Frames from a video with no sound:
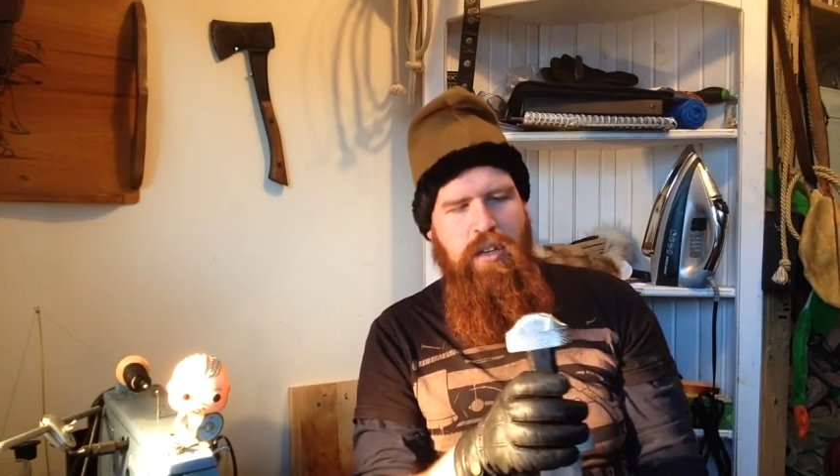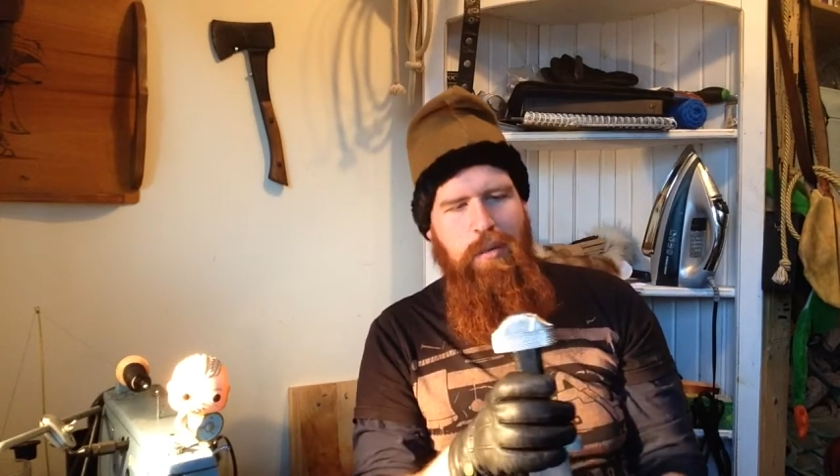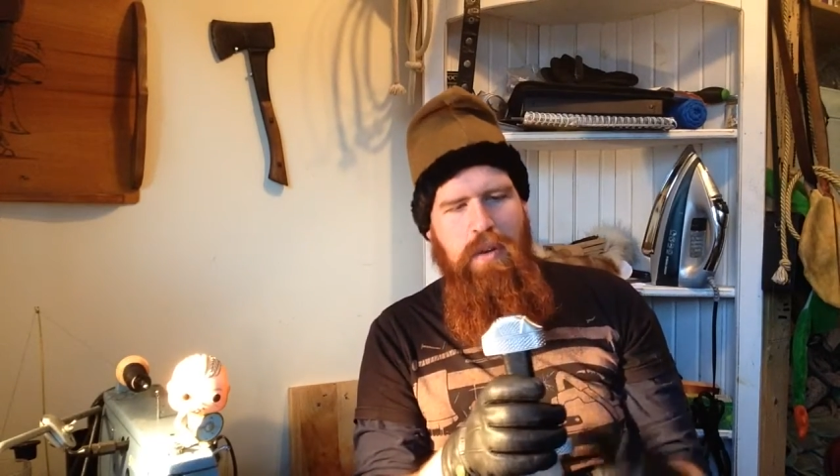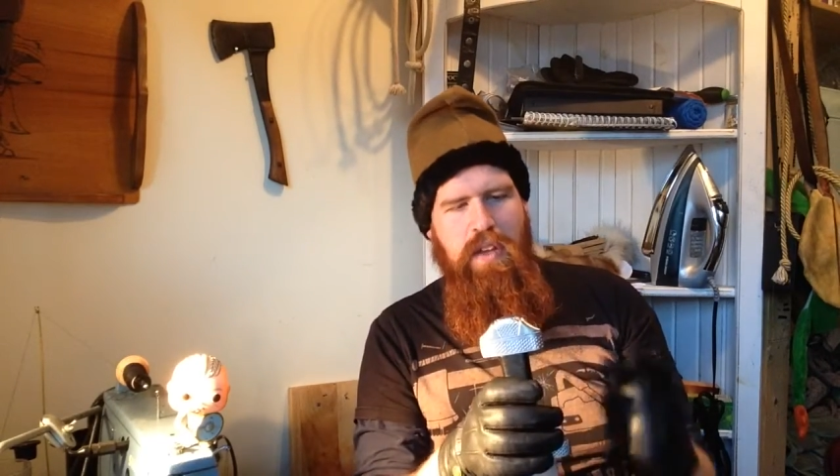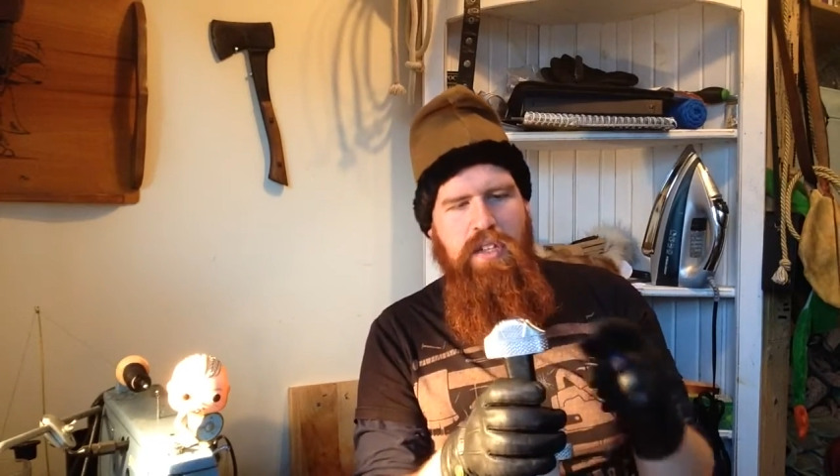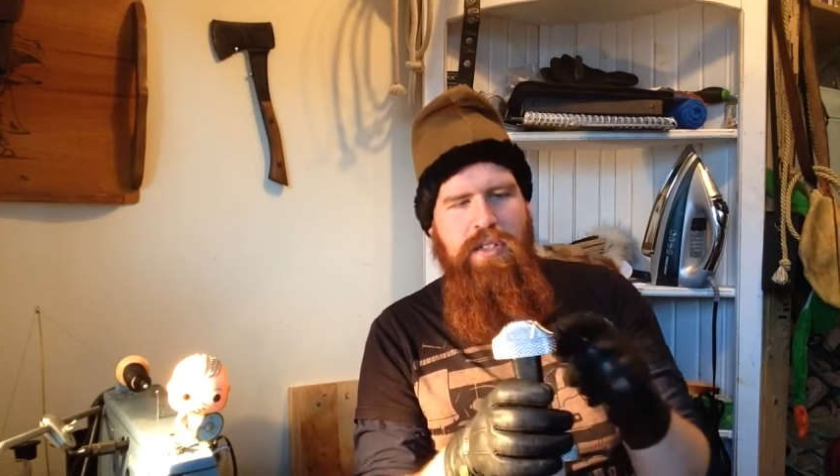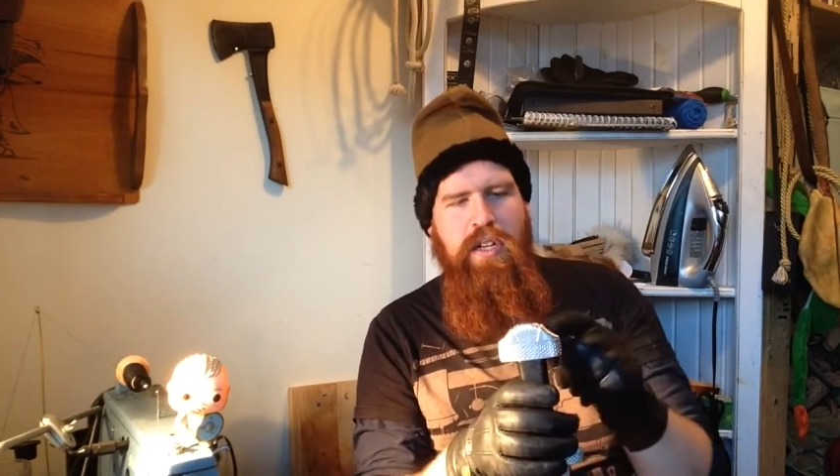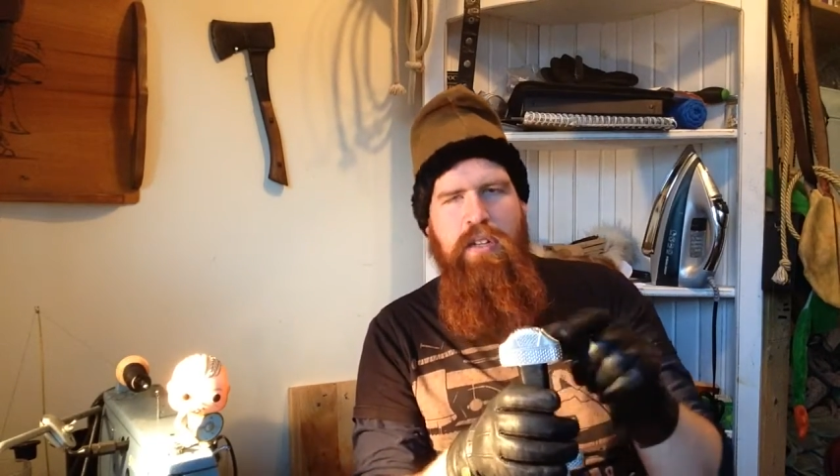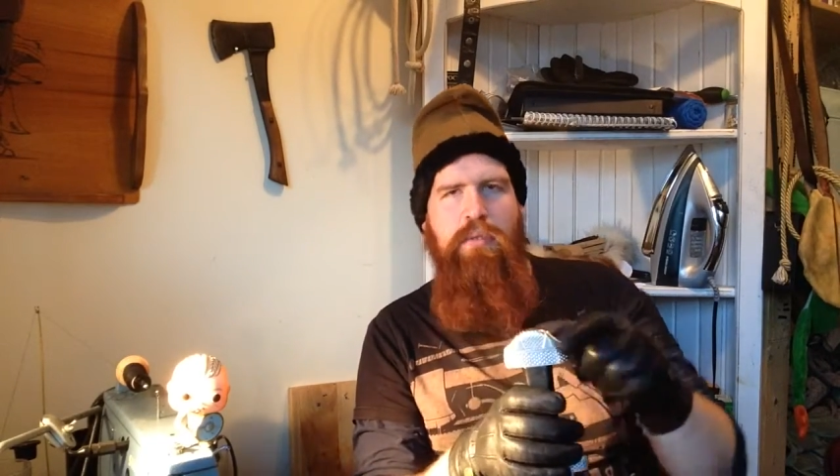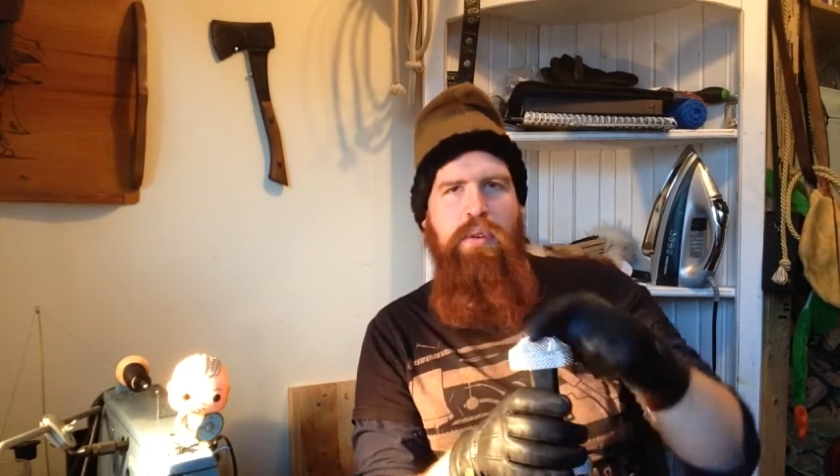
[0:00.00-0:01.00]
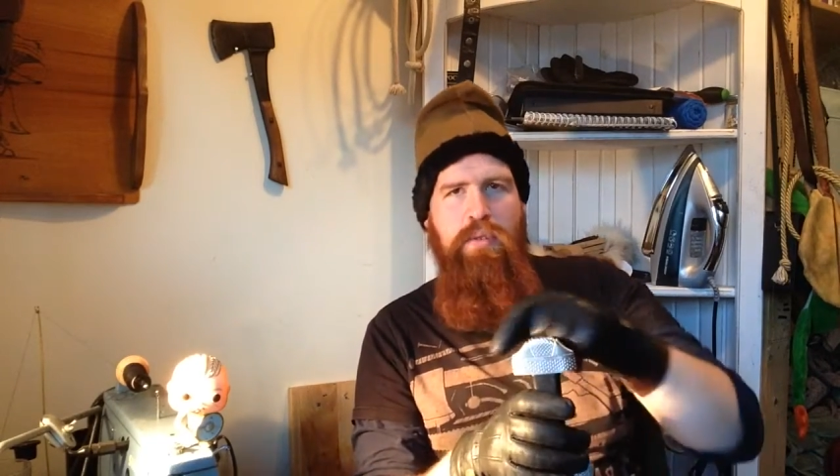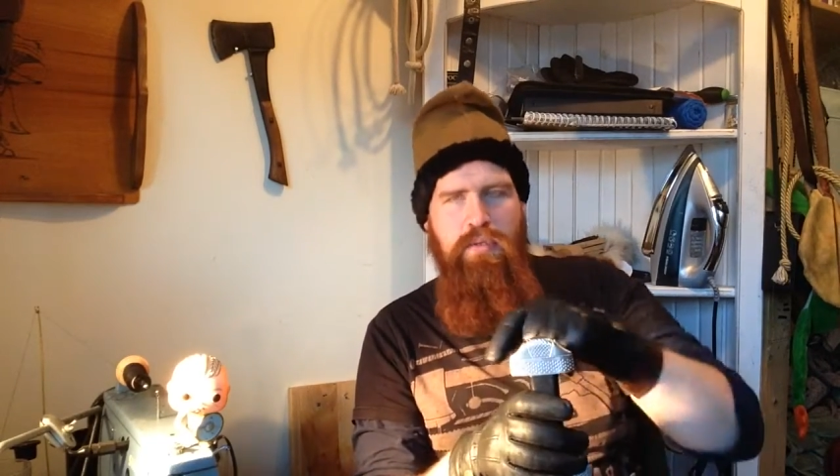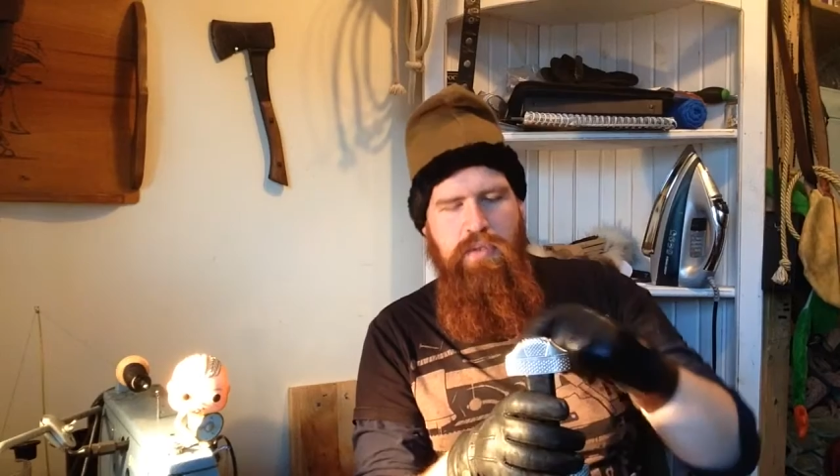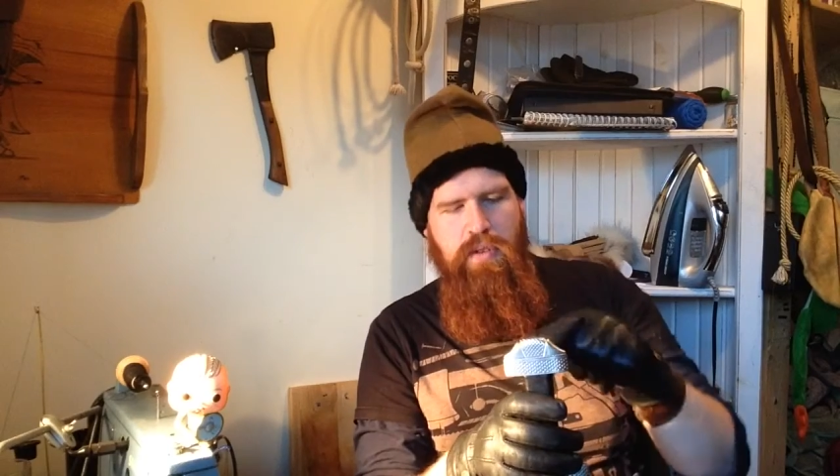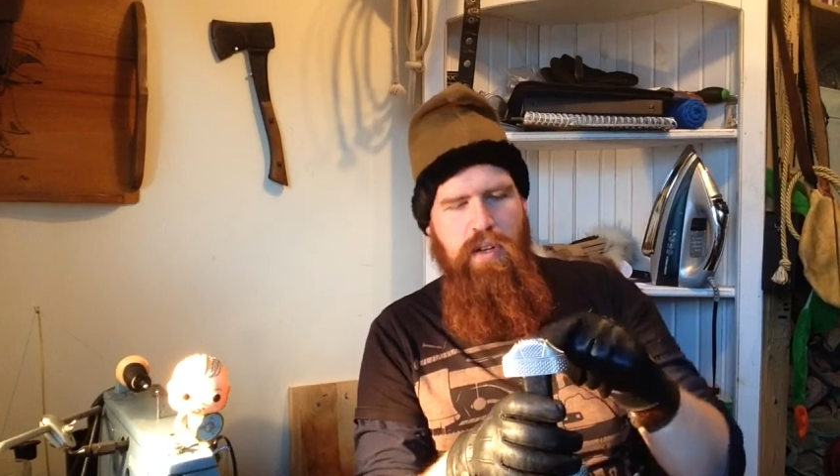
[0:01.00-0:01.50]
where they just cut a
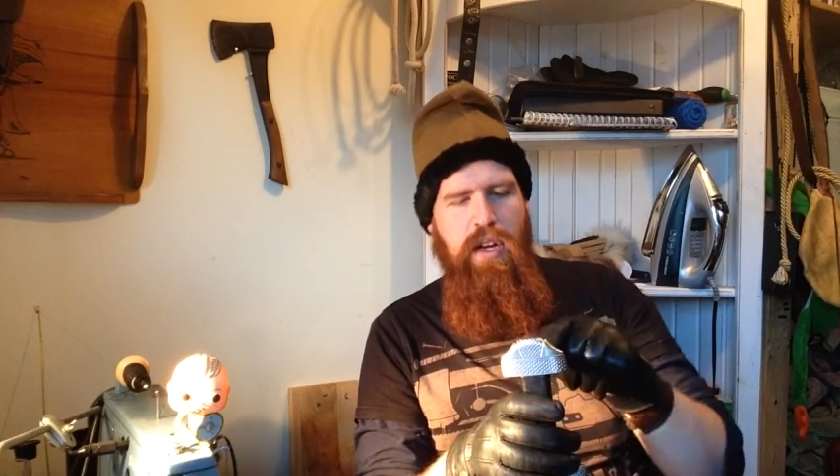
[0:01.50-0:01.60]
groove